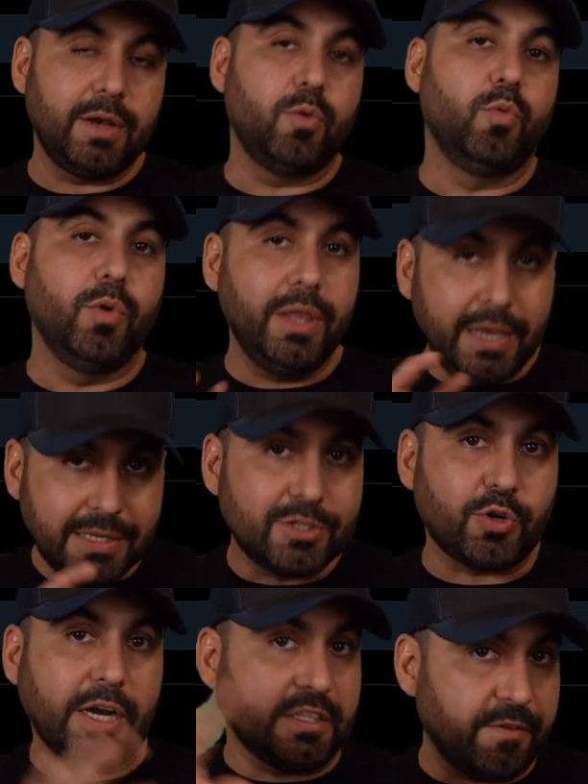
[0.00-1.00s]
really
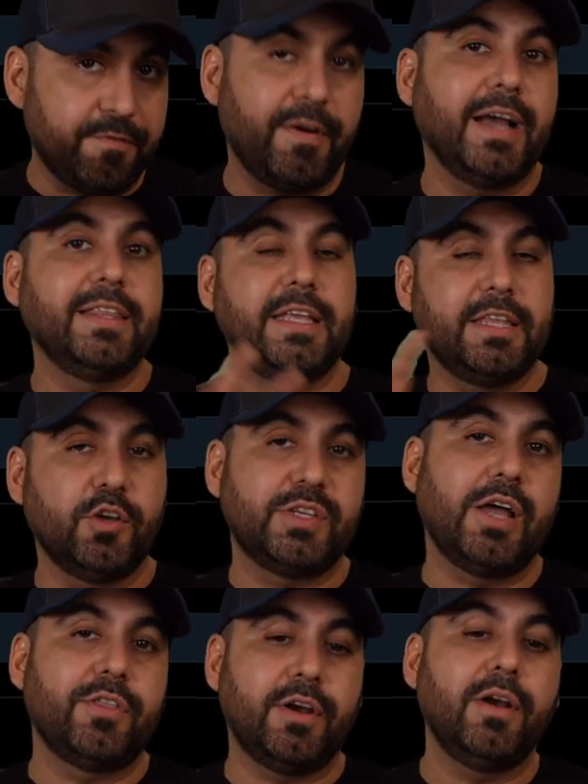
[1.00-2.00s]
tries to find details
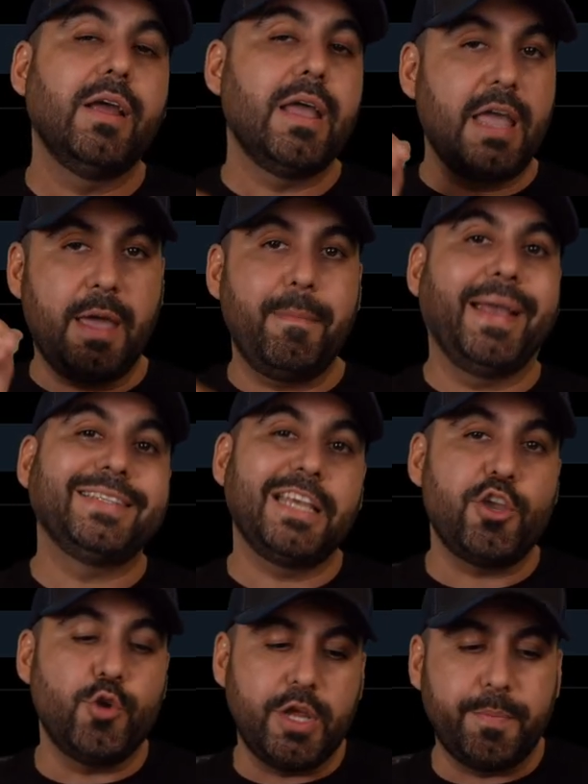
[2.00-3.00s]
out there. It makes a
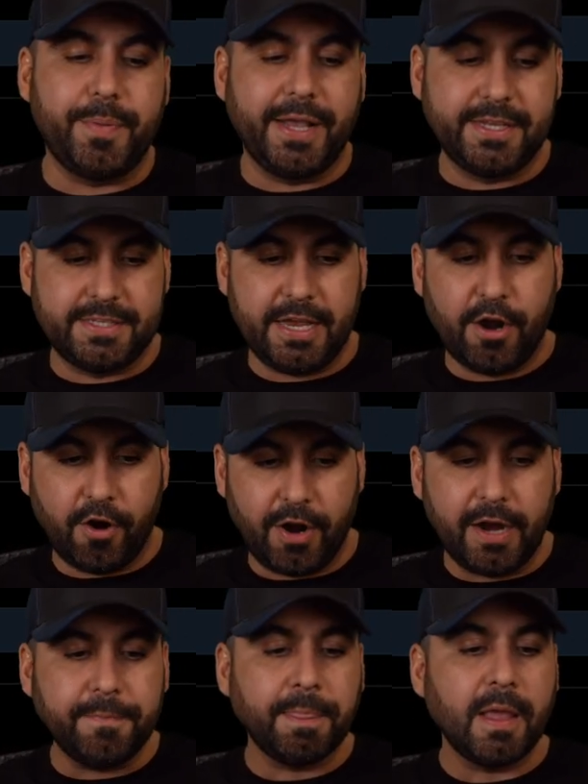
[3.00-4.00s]
unique piece there,
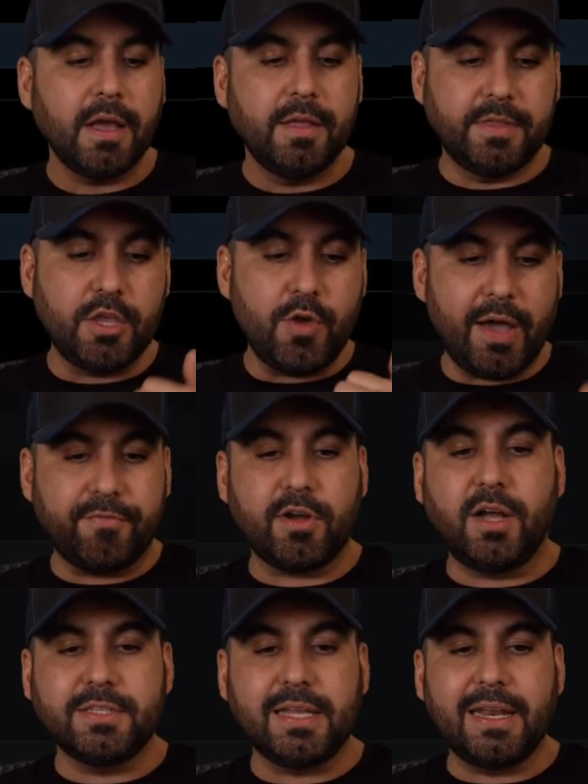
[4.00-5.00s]
right? Then you have
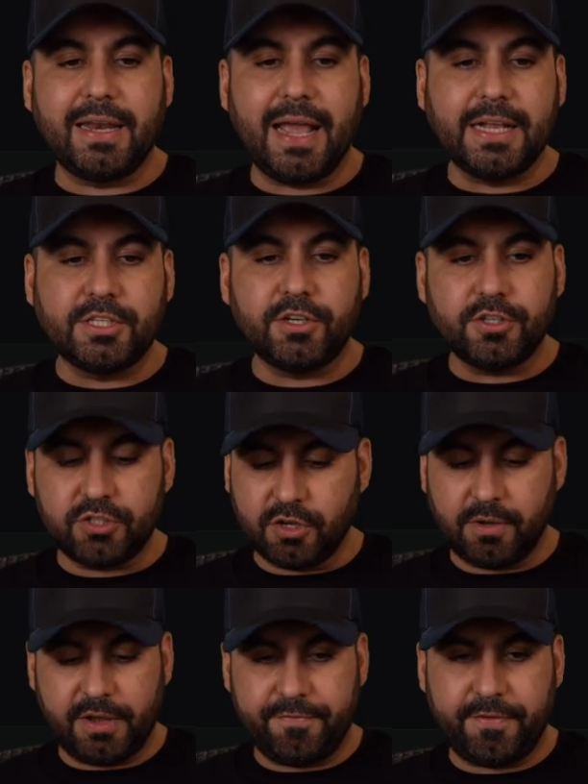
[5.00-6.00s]
content enhancer.
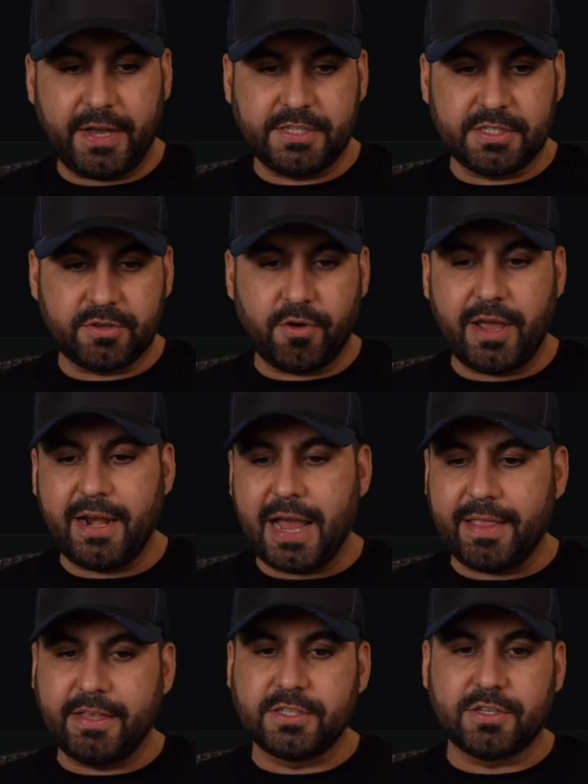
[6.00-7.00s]
So if I just go ahead and
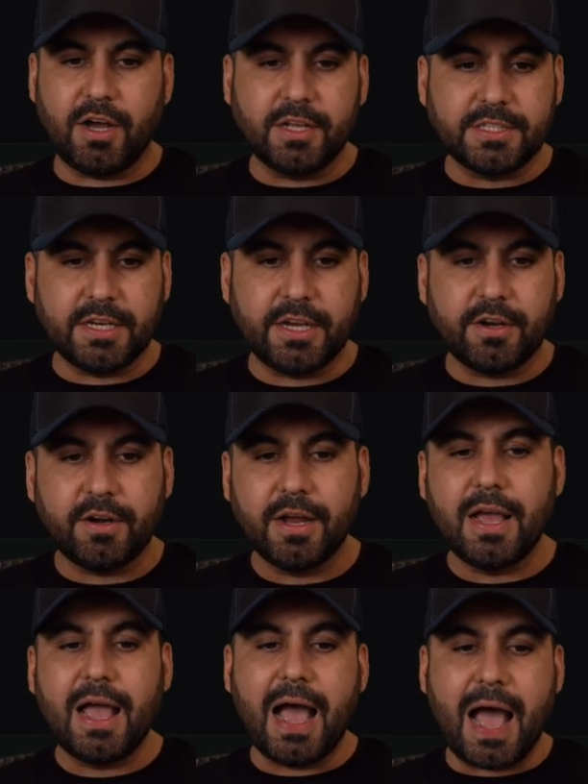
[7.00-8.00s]
add this content here,
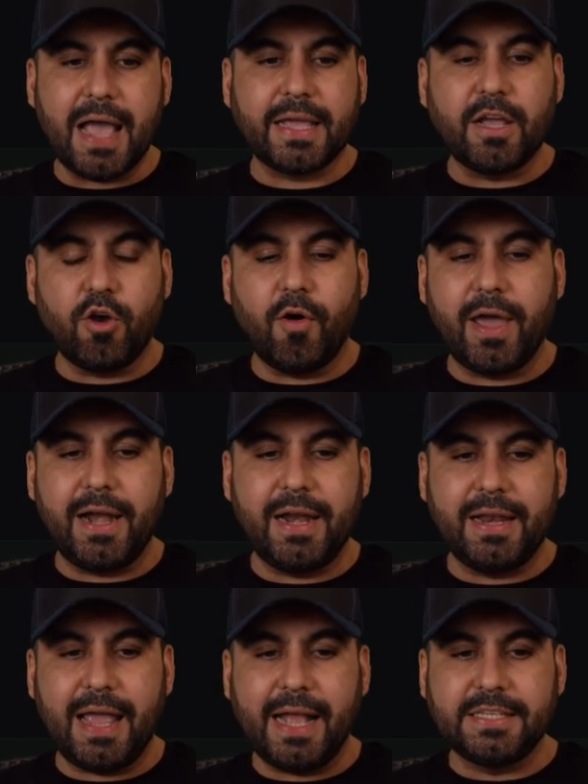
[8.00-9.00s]
I can go ahead and
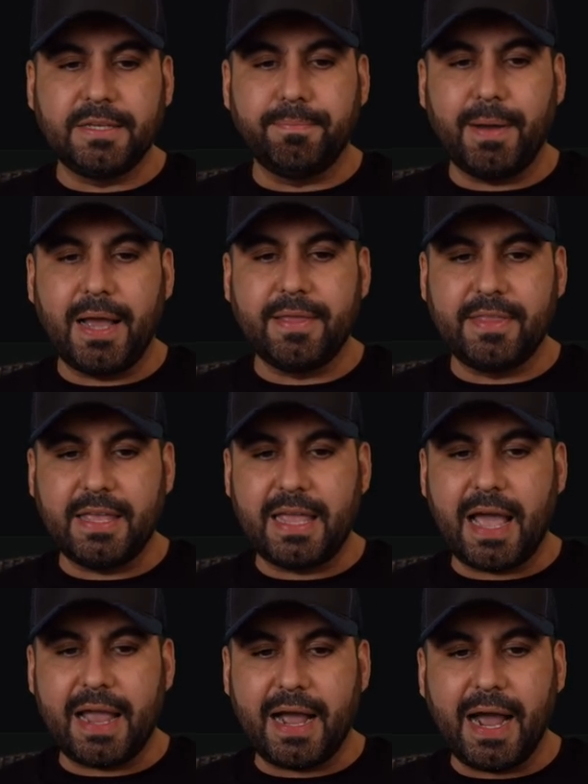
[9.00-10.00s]
enhance it by the A
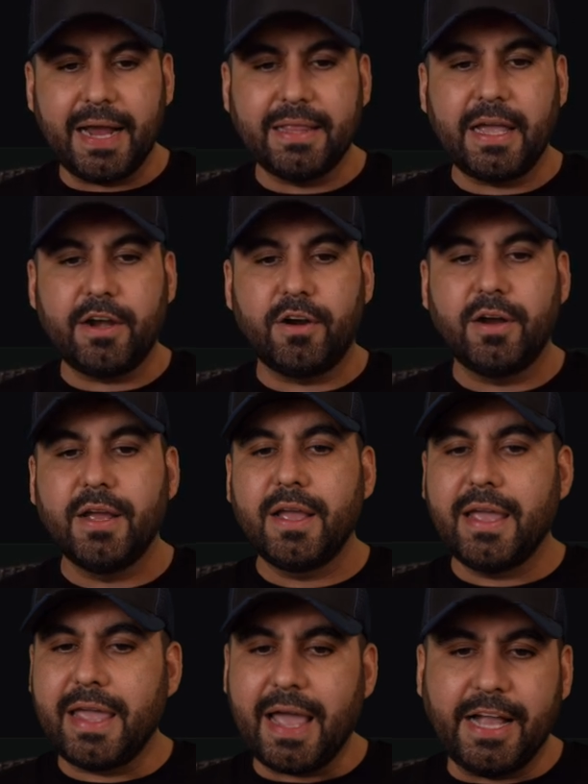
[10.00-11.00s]
I highlighter,
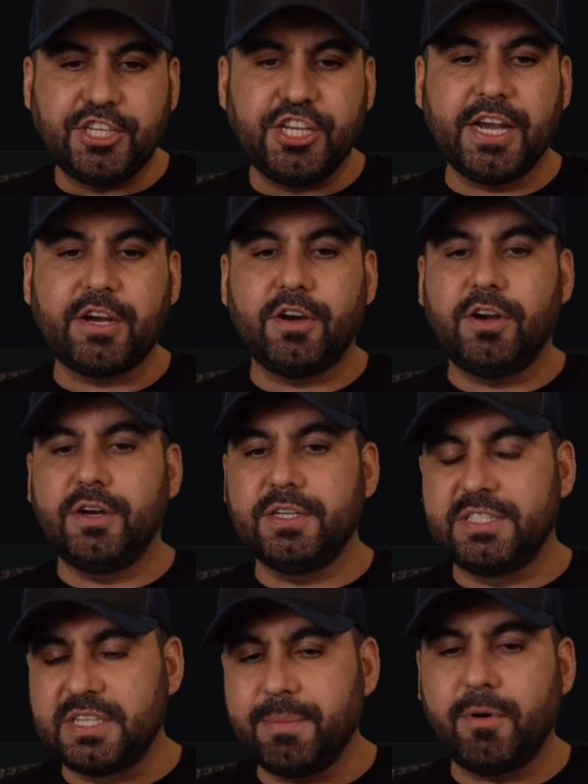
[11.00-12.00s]
A I checker,
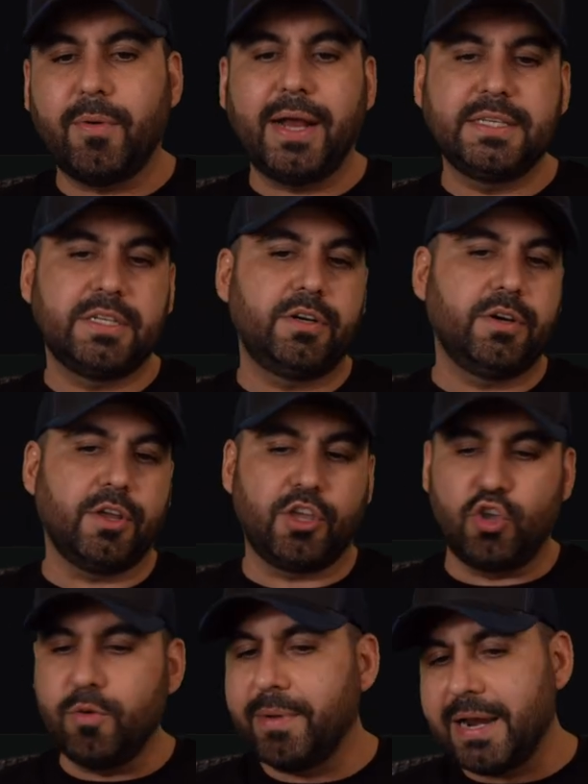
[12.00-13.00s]
summarizer,
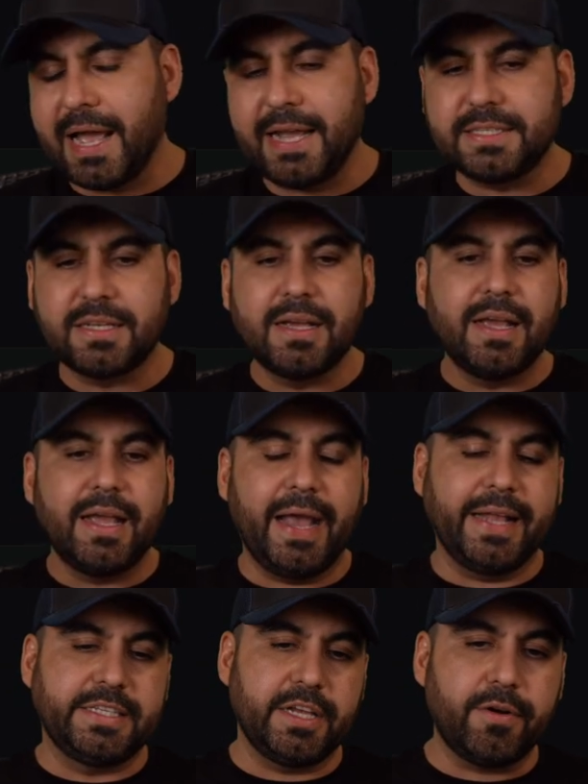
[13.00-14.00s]
humanize,
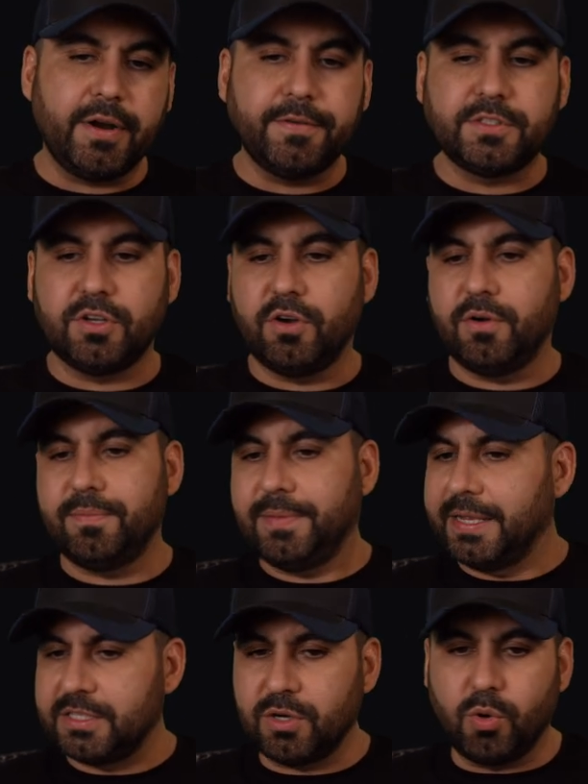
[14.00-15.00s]
et cetera. So
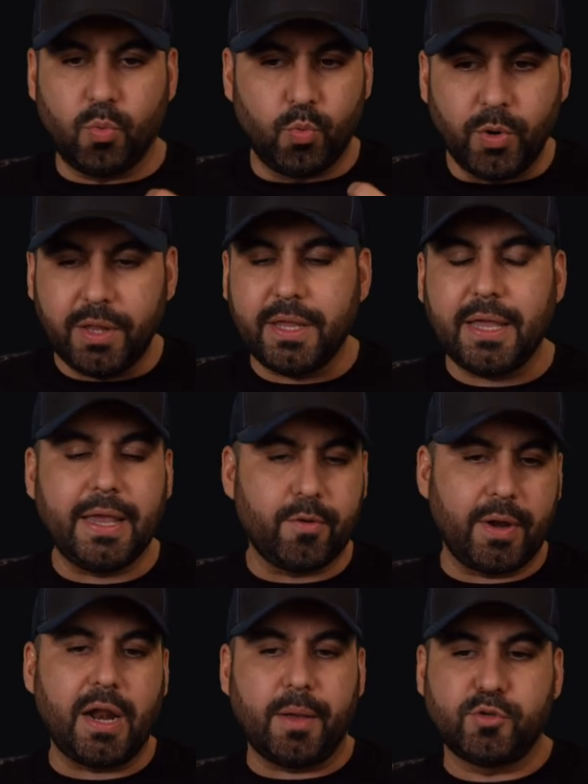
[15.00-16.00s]
it's really a
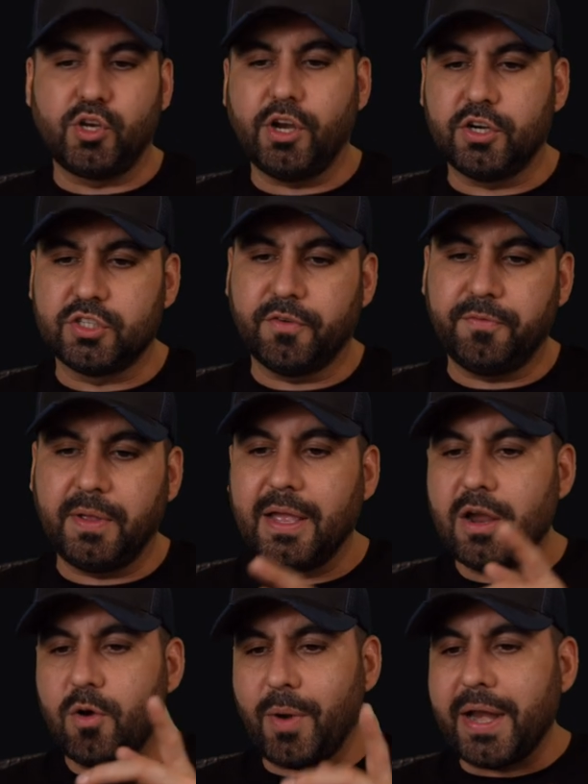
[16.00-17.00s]
great option here. So
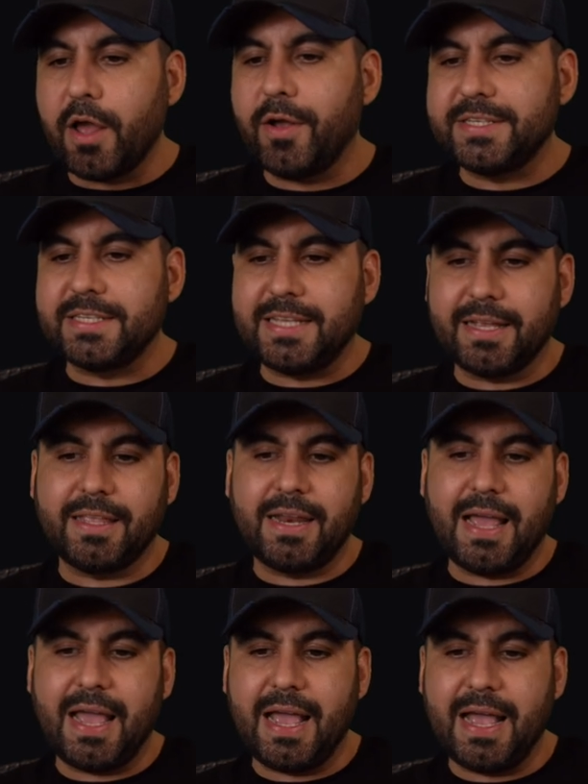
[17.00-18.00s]
right now it's
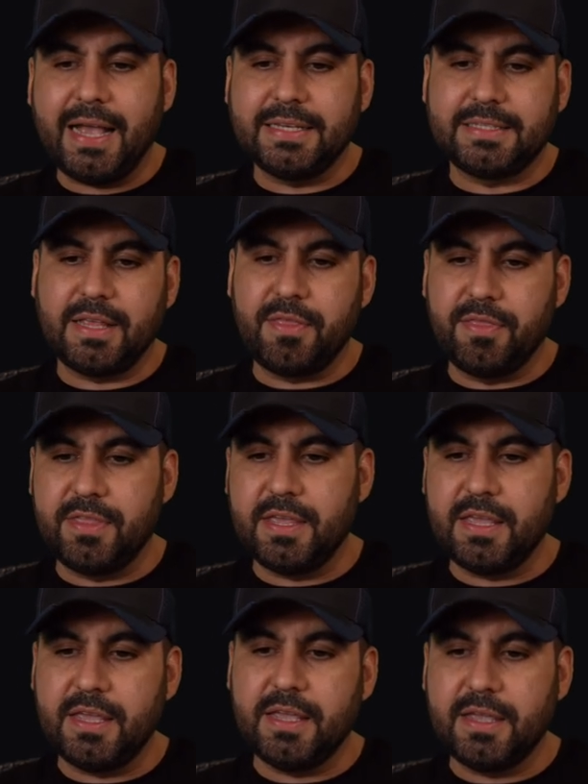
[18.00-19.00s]
detected as
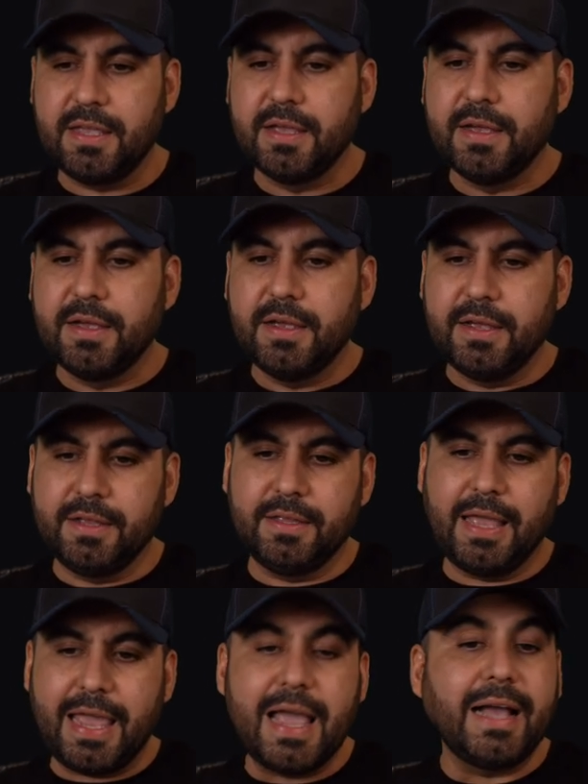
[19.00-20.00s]
the
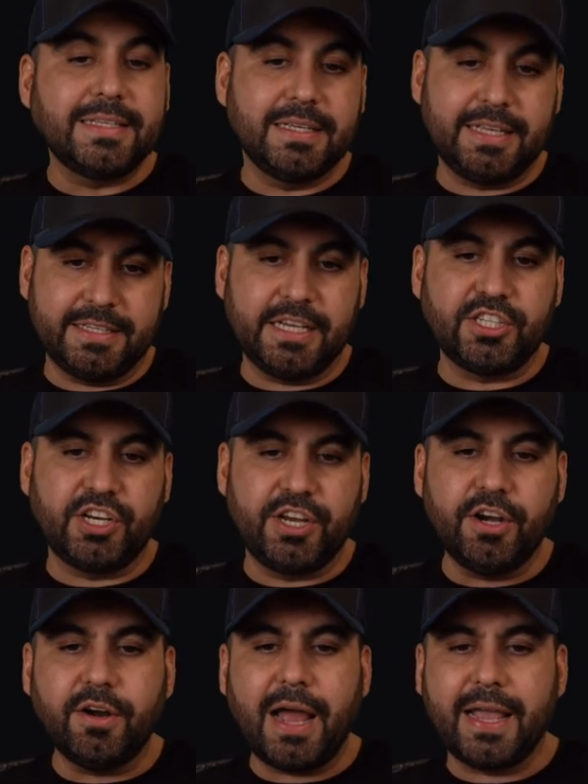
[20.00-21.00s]
A I detection
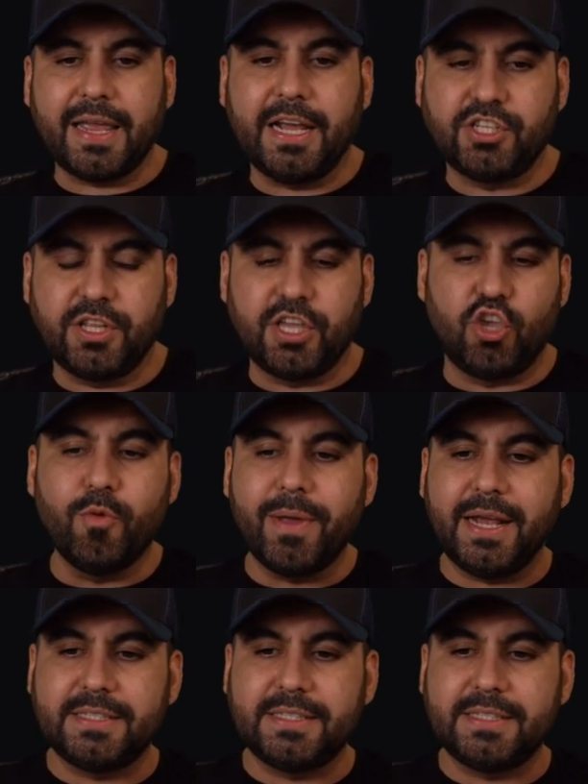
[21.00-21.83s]
here. I can actually humanize